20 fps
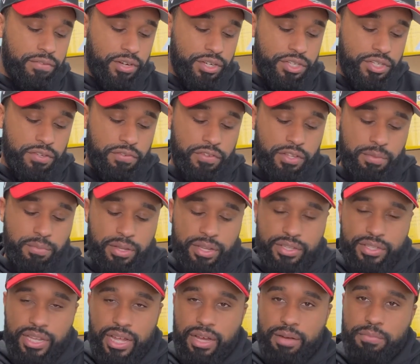flushing
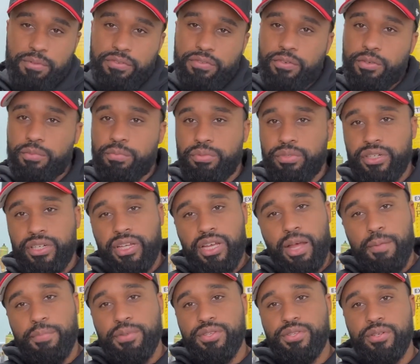females out before
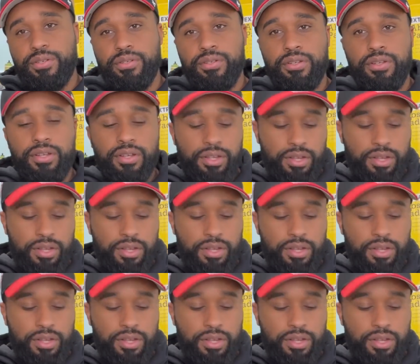breeding episode.